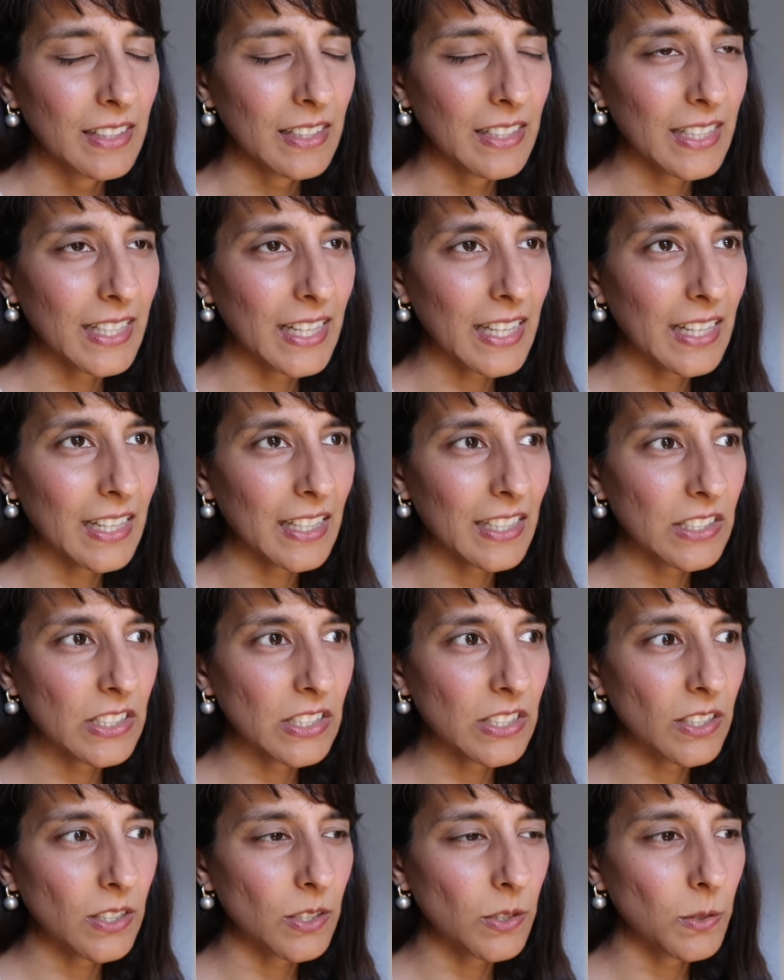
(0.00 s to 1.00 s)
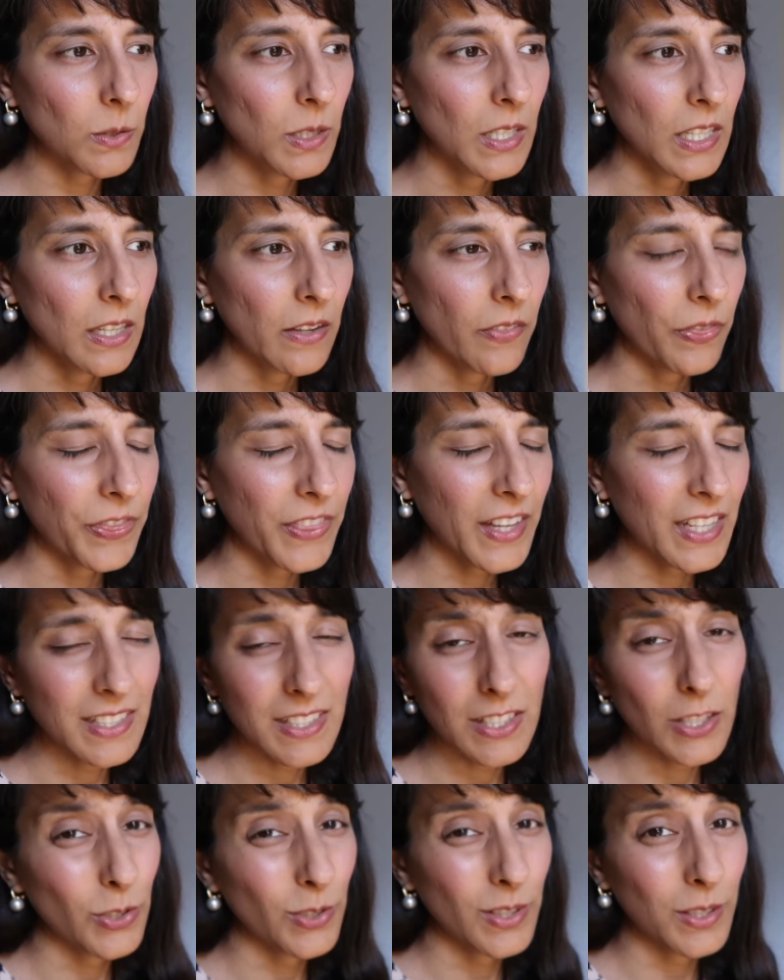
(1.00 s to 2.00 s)
Okay, so
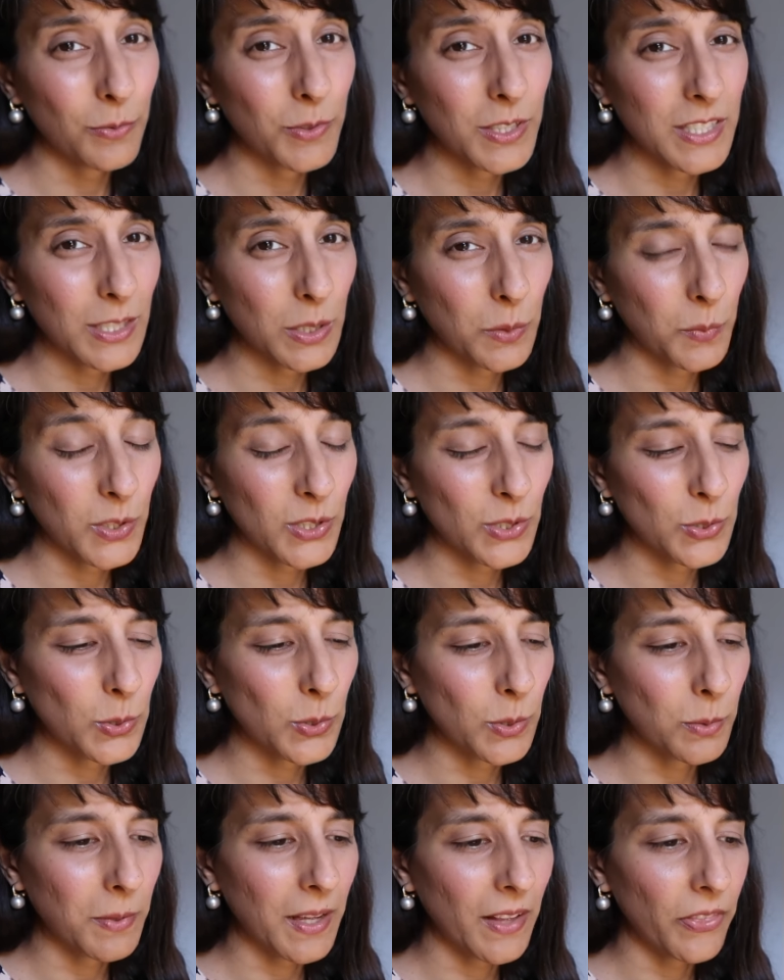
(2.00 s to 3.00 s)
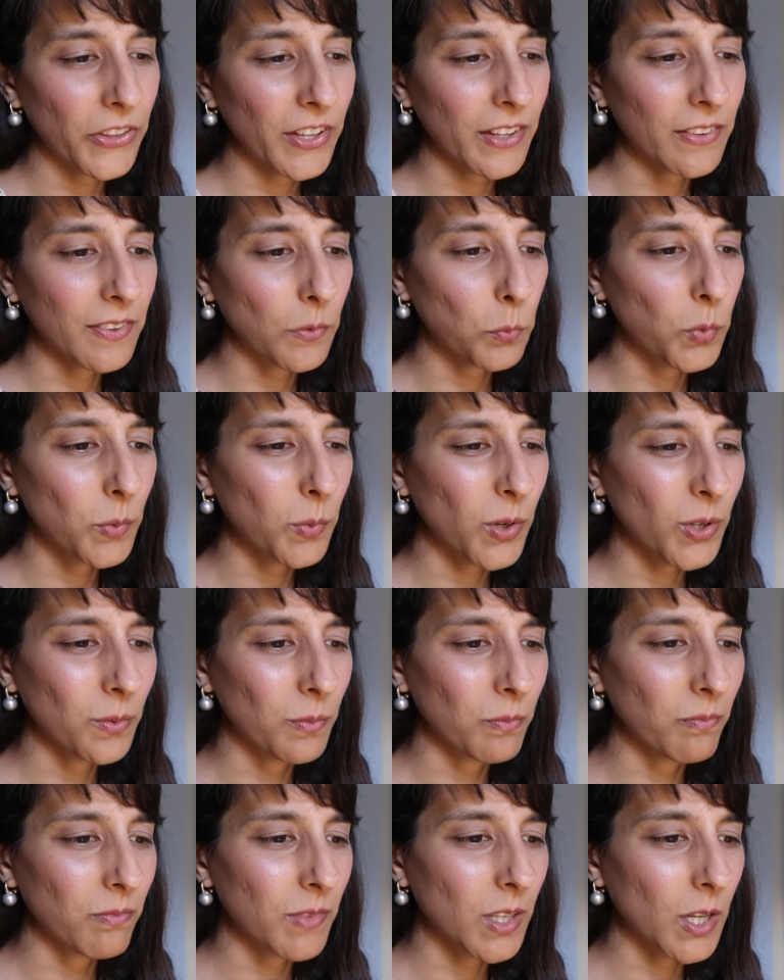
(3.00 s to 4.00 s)
that's the only reason I want to talk about this. And we
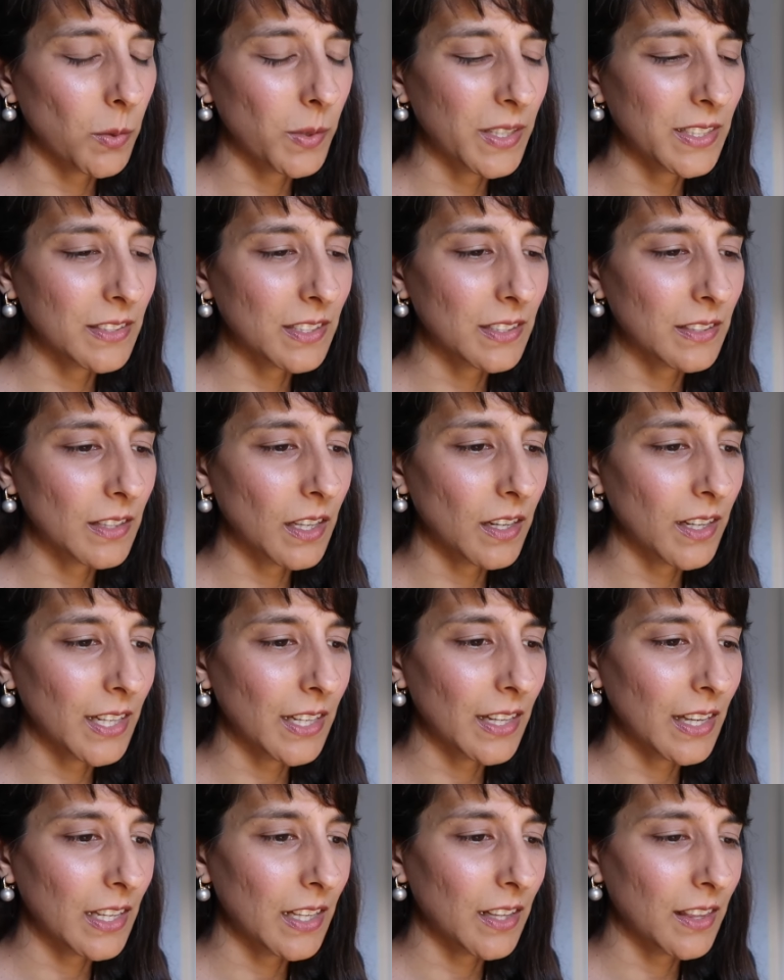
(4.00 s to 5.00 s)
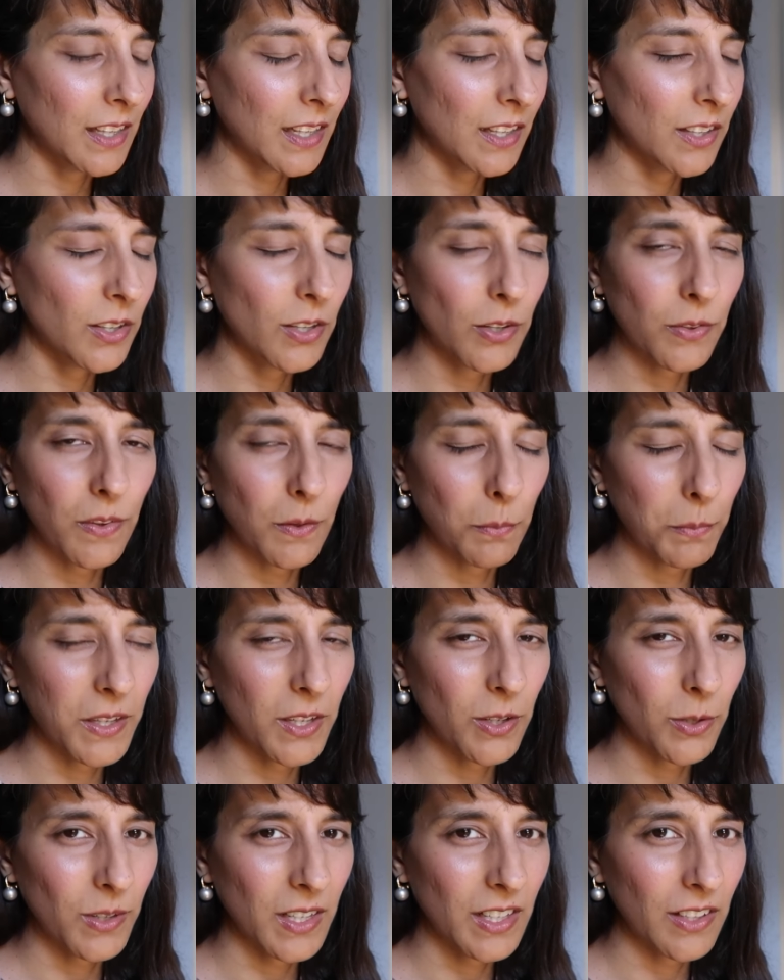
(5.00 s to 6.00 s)
won't go into like anything
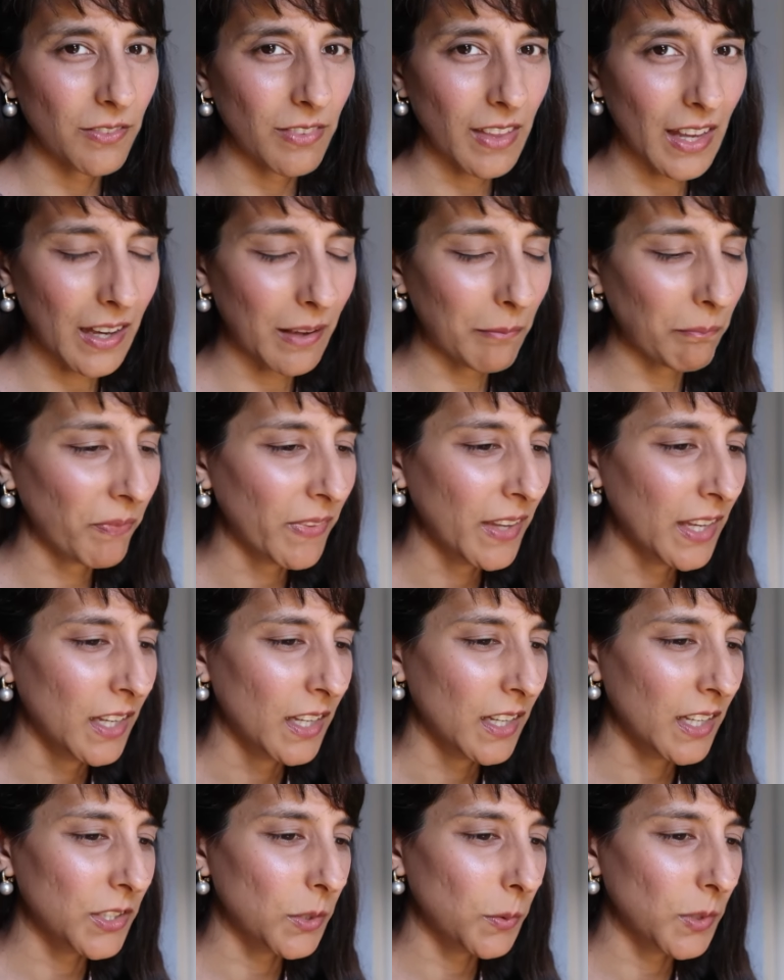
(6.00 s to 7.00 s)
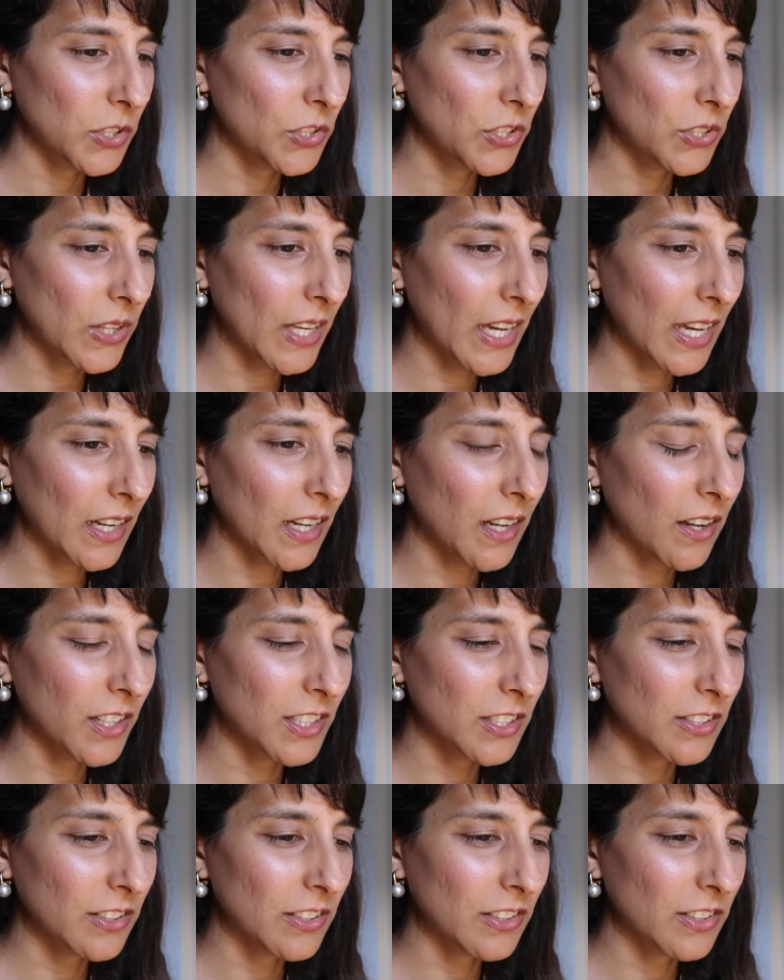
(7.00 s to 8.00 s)
gossipy or any of that. I don't want to do that.
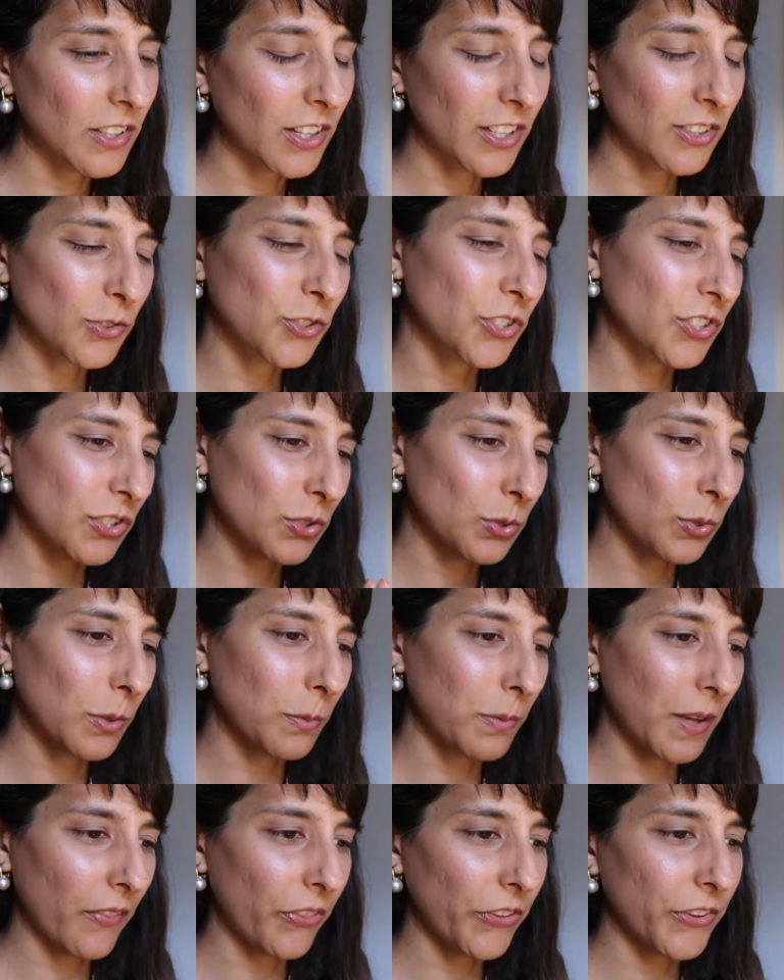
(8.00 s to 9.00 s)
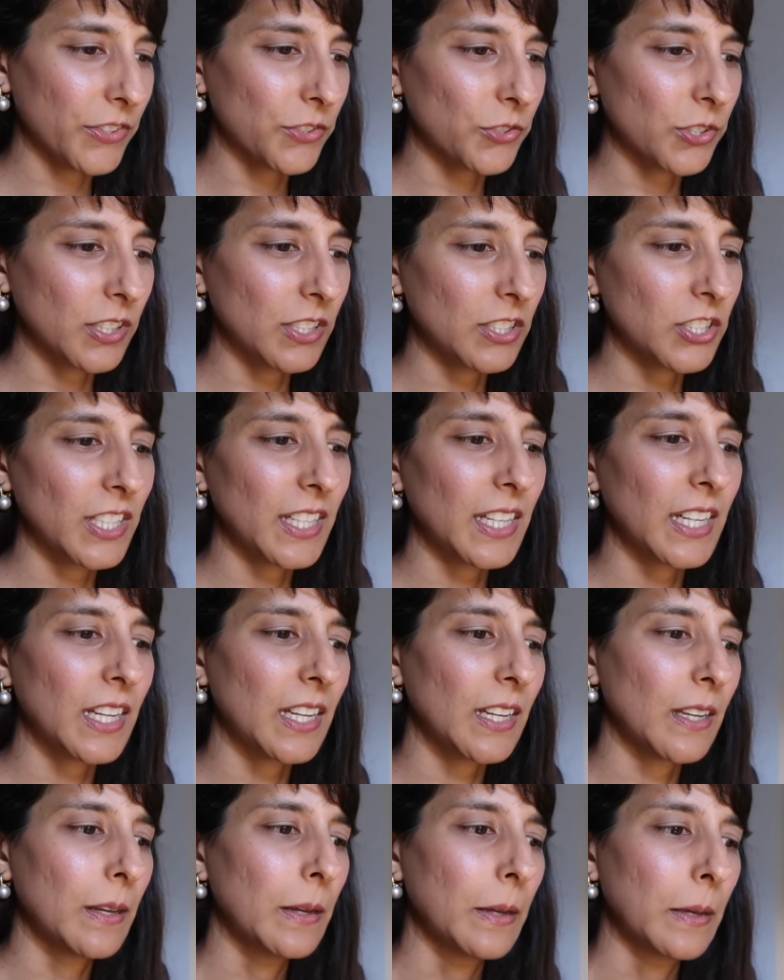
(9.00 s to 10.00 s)
I, I'll just talk about the astrology
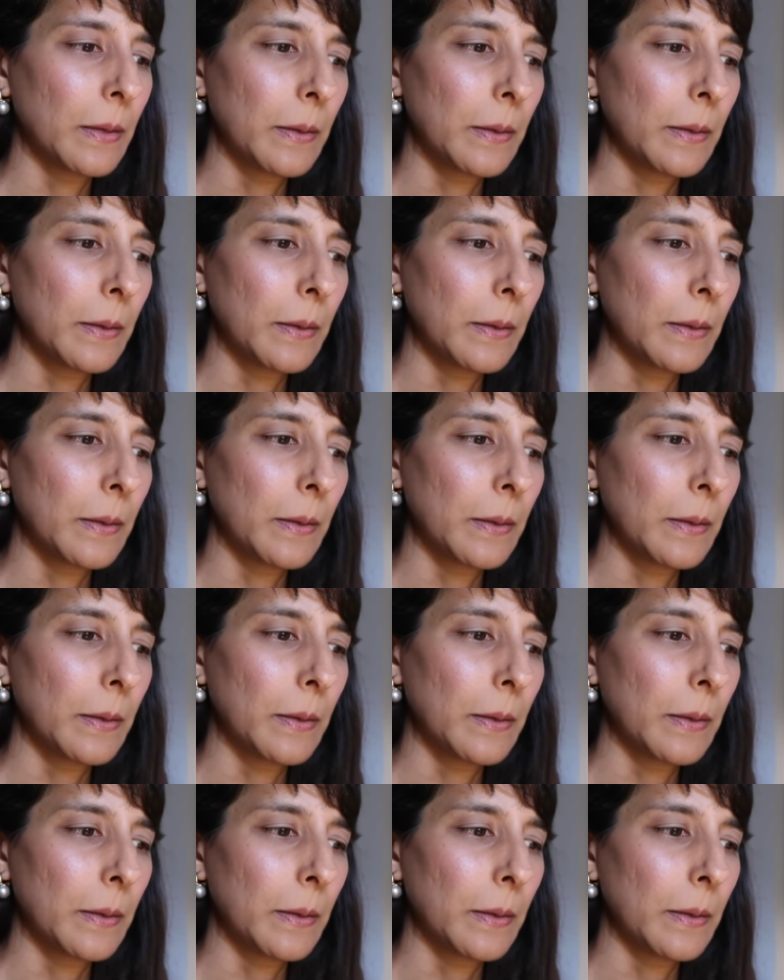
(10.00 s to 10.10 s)
here.